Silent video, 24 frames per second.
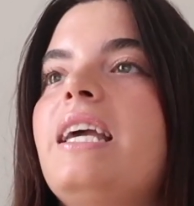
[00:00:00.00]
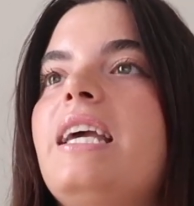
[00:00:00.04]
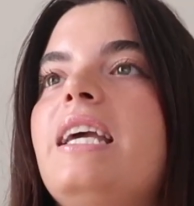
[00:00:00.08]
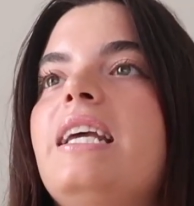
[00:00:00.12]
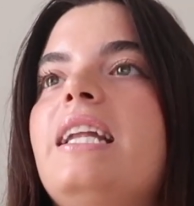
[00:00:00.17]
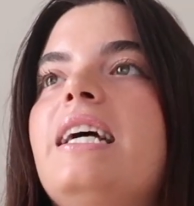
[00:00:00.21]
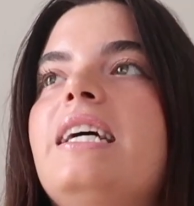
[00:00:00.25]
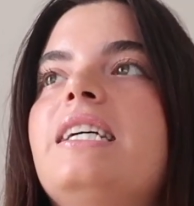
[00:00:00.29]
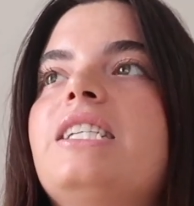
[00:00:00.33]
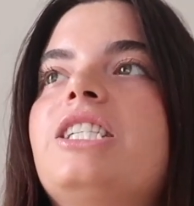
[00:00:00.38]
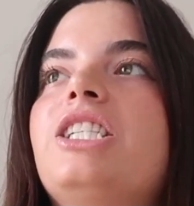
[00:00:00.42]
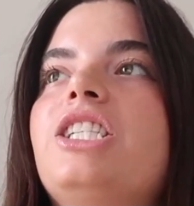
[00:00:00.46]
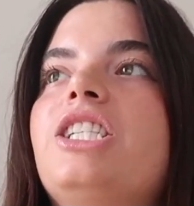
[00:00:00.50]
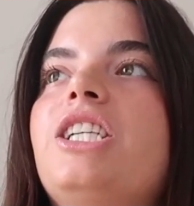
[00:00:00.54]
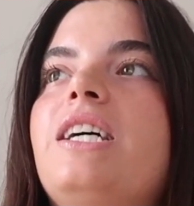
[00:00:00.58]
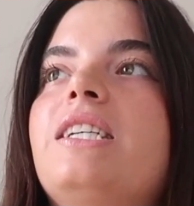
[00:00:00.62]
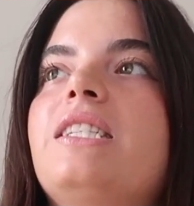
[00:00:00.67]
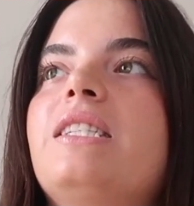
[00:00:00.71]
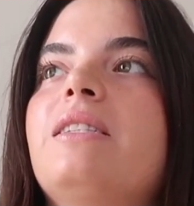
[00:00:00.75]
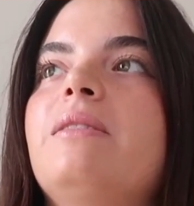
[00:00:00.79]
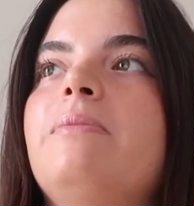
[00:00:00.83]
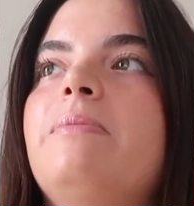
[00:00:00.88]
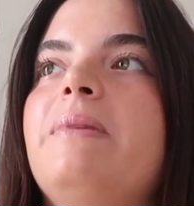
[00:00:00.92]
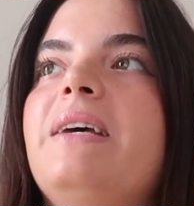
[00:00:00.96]
it has
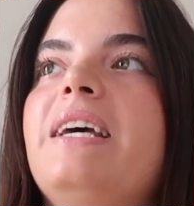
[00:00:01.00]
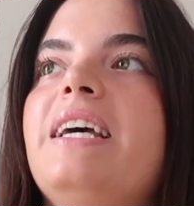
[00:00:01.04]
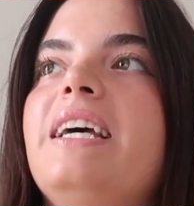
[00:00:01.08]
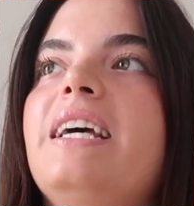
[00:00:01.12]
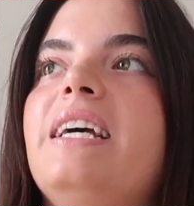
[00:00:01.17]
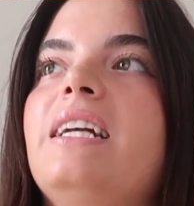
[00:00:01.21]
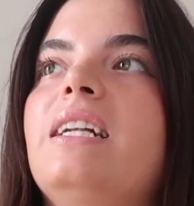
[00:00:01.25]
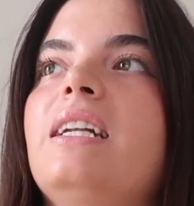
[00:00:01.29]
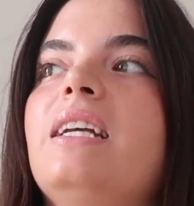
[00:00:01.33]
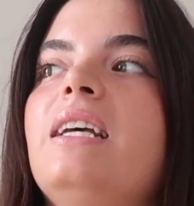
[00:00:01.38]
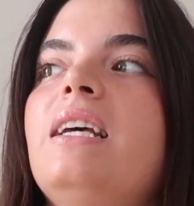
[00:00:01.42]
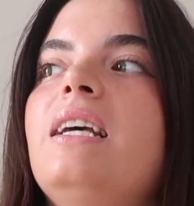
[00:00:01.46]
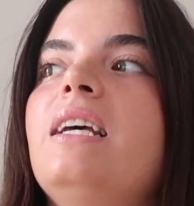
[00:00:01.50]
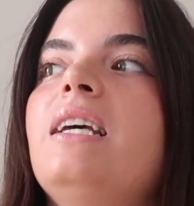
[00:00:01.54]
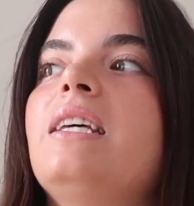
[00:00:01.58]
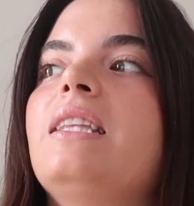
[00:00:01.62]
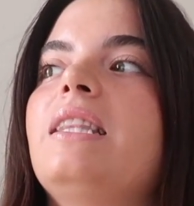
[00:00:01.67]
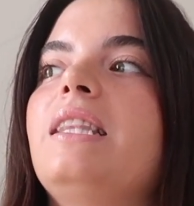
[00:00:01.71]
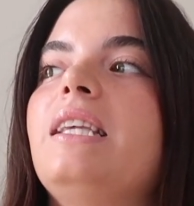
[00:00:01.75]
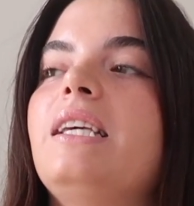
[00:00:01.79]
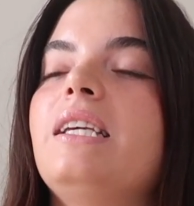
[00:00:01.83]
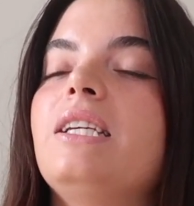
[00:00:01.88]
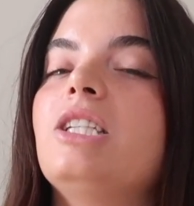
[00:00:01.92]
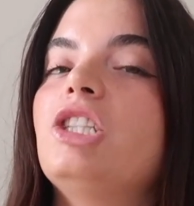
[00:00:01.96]
just been
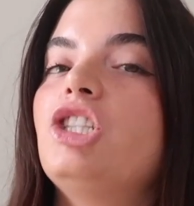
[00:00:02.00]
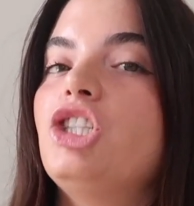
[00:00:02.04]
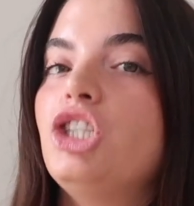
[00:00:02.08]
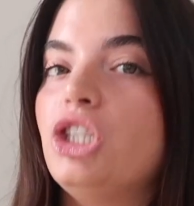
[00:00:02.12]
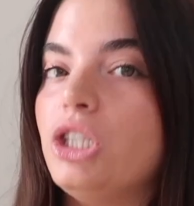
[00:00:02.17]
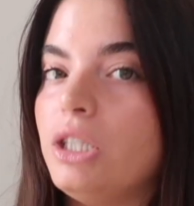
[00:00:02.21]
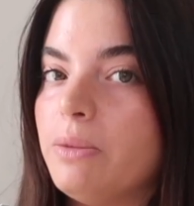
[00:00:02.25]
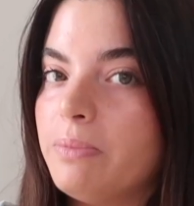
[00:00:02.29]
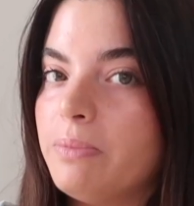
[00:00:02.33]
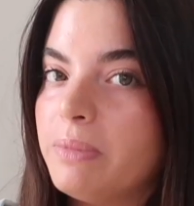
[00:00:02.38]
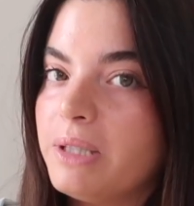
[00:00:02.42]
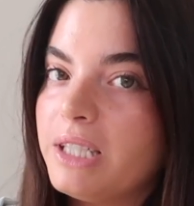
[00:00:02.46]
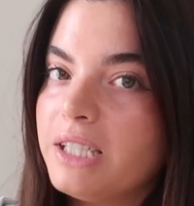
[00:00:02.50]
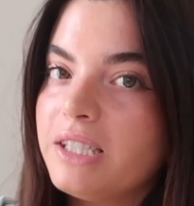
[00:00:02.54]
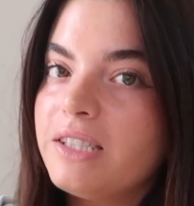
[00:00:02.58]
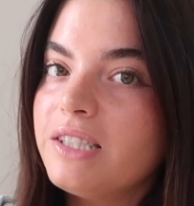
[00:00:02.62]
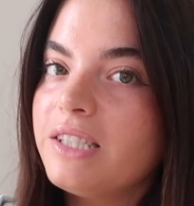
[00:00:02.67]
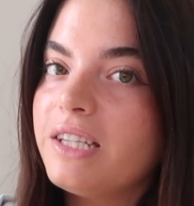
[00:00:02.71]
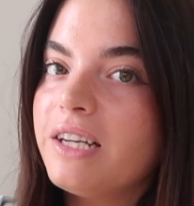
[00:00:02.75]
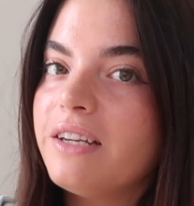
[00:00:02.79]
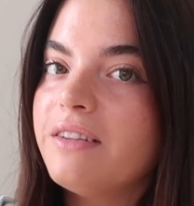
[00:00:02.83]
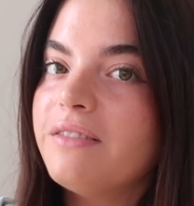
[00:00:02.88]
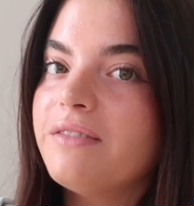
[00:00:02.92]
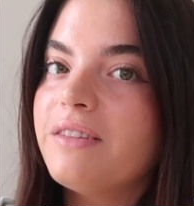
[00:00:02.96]
the
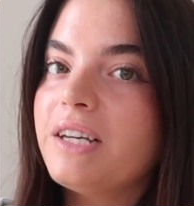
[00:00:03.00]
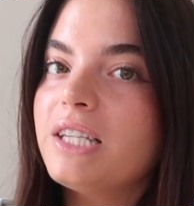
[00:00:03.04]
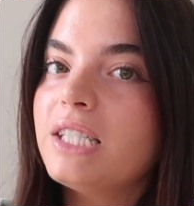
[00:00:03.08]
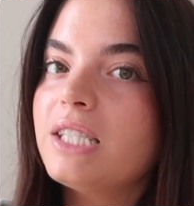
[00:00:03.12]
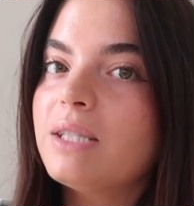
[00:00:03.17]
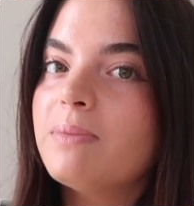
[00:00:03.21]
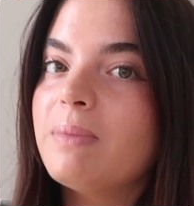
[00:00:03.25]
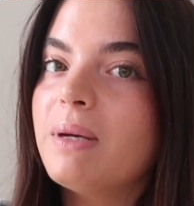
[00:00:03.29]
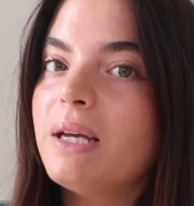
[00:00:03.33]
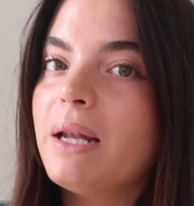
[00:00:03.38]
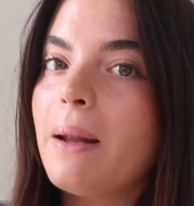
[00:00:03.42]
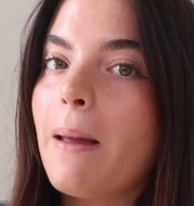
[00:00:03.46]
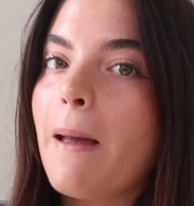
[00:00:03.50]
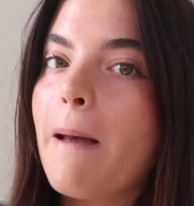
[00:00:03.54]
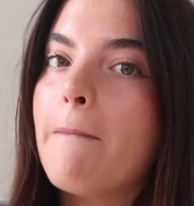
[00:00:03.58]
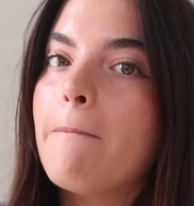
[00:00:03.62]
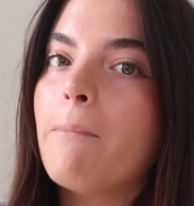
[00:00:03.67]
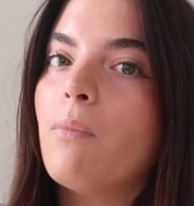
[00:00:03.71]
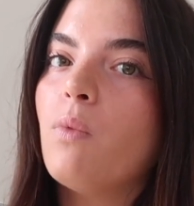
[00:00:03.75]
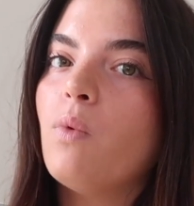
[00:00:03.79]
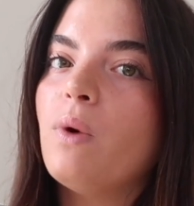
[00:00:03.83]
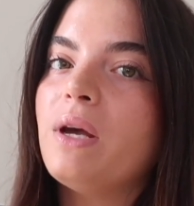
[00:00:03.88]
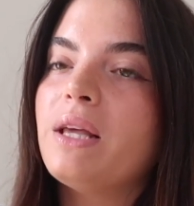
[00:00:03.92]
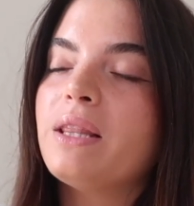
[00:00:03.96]
cheapest investment
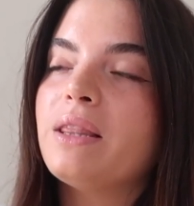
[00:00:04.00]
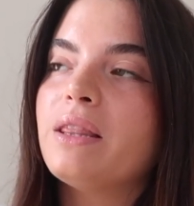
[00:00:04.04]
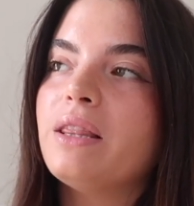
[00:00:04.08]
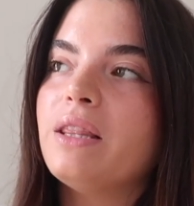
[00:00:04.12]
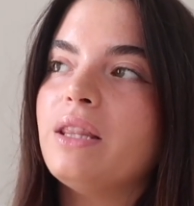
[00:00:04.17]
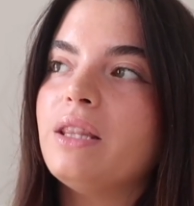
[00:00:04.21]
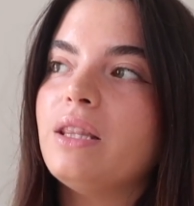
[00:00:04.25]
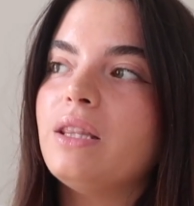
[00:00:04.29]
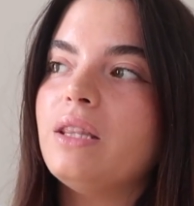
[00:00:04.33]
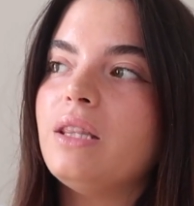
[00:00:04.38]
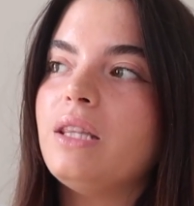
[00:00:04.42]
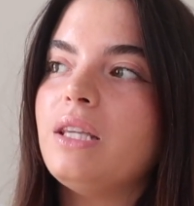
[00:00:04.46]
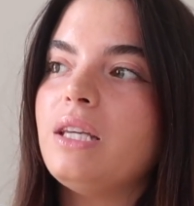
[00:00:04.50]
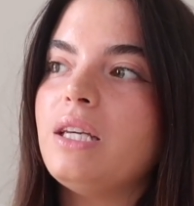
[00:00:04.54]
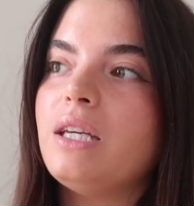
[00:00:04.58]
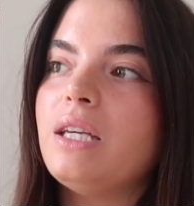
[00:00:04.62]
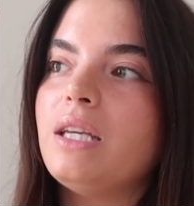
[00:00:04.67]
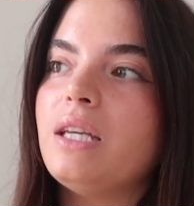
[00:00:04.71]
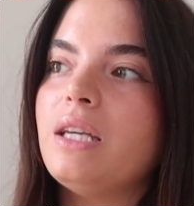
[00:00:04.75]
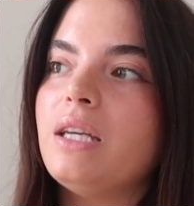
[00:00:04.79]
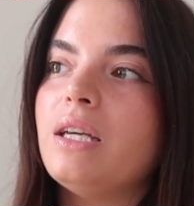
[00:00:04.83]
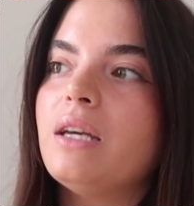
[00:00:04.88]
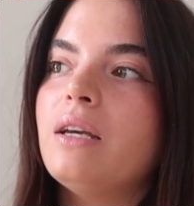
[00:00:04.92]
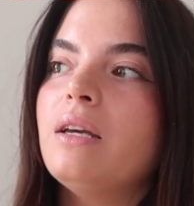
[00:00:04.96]
with
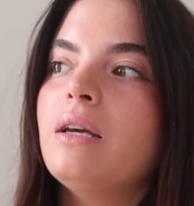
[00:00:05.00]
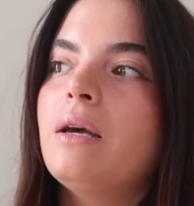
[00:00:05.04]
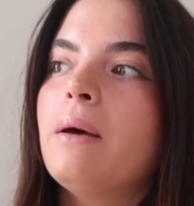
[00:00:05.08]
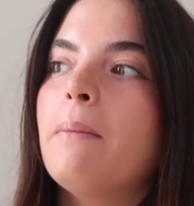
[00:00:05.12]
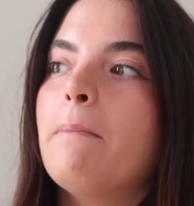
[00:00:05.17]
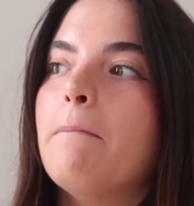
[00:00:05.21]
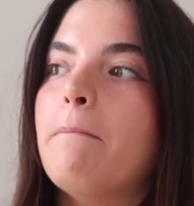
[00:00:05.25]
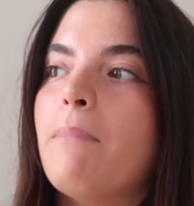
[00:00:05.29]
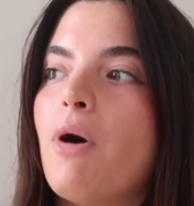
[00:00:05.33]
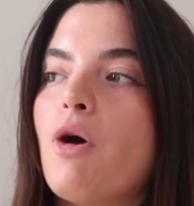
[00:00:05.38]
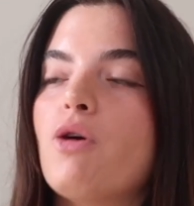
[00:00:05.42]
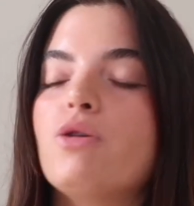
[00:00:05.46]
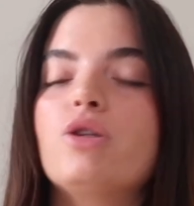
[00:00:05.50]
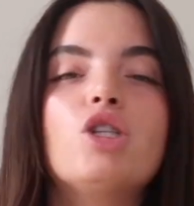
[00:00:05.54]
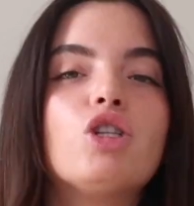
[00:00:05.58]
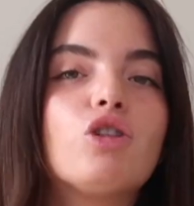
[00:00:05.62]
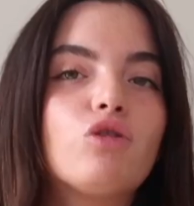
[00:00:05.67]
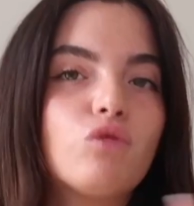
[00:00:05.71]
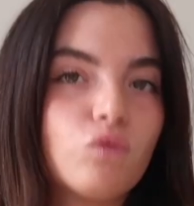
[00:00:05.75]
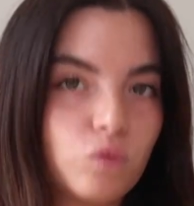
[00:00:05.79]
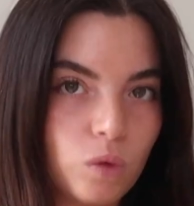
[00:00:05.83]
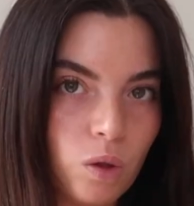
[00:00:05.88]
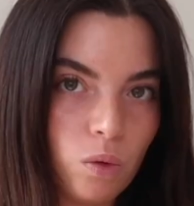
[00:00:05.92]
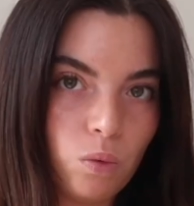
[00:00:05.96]
the most
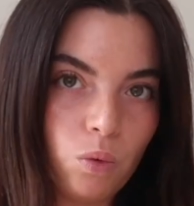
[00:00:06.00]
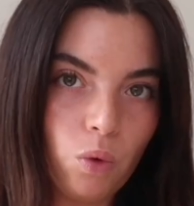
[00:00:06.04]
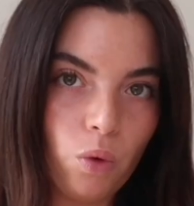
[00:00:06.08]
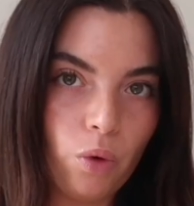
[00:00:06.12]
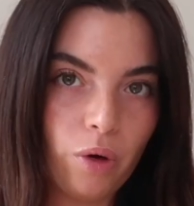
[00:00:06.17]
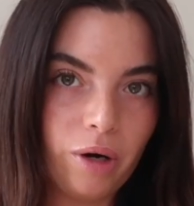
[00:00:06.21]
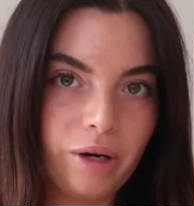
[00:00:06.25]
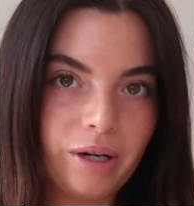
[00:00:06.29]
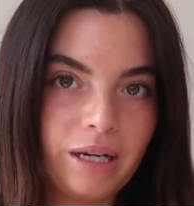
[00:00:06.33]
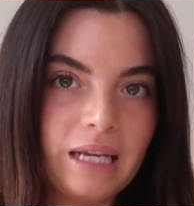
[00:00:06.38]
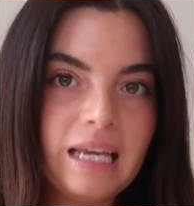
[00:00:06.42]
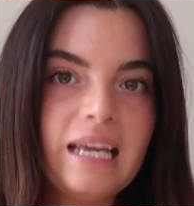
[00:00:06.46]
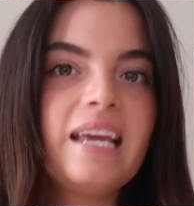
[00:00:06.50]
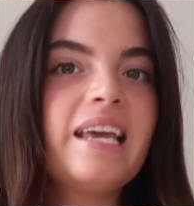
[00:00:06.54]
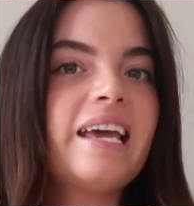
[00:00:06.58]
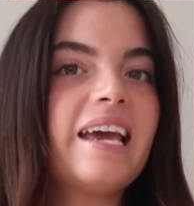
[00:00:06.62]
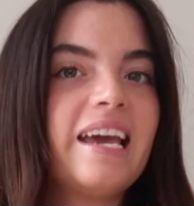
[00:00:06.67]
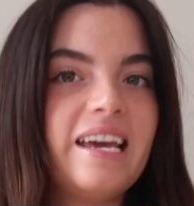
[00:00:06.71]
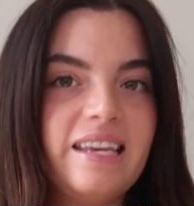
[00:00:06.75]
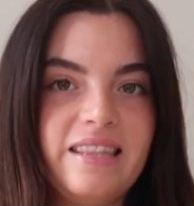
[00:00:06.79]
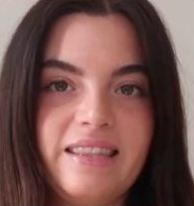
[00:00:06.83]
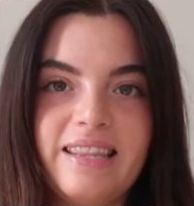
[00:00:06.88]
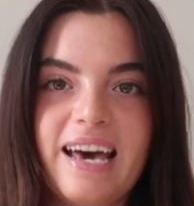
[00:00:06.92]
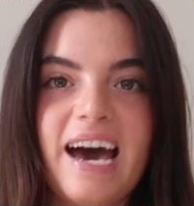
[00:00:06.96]
reward,
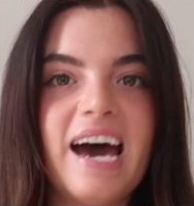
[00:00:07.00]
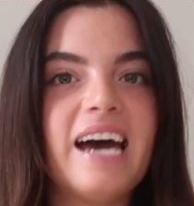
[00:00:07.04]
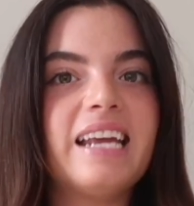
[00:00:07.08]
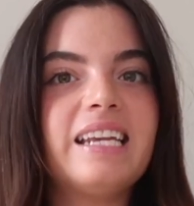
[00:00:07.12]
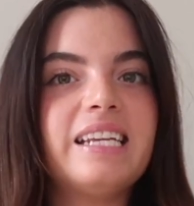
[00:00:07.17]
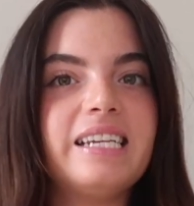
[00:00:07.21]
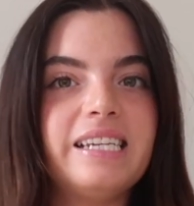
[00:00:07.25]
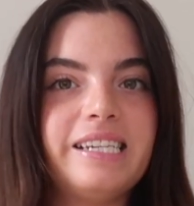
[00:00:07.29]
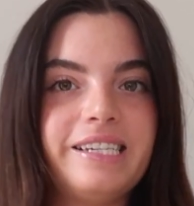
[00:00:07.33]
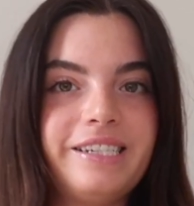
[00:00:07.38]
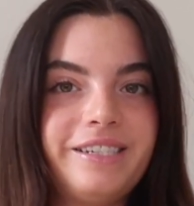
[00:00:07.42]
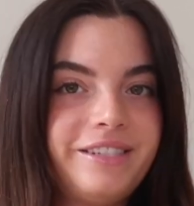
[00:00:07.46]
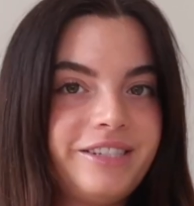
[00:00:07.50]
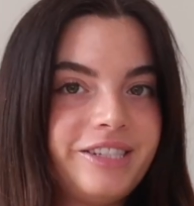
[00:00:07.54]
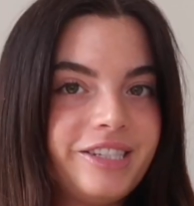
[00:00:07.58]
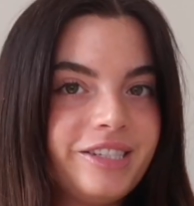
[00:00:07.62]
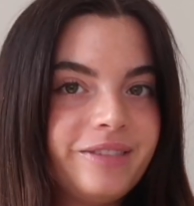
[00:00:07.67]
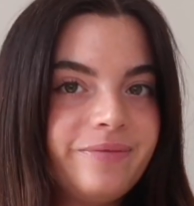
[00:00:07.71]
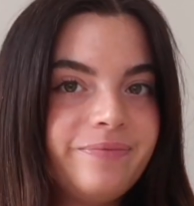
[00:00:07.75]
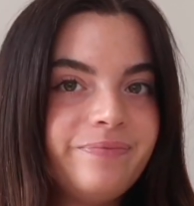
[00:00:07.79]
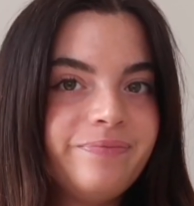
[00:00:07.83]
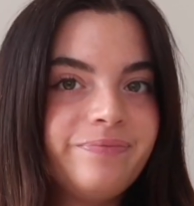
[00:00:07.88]
and that is